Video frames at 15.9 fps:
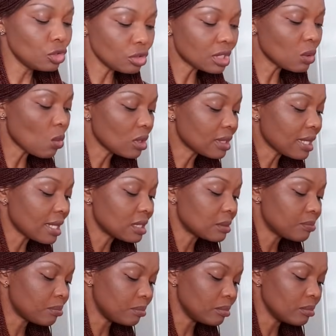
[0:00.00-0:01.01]
Use the one that is
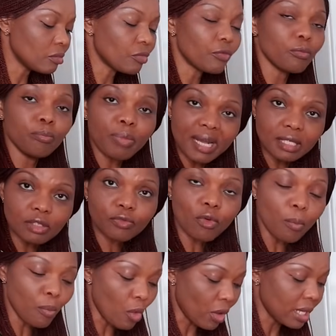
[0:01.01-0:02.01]
best
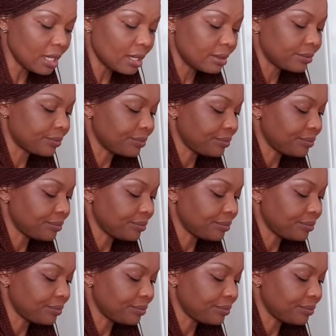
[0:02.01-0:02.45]
for boiling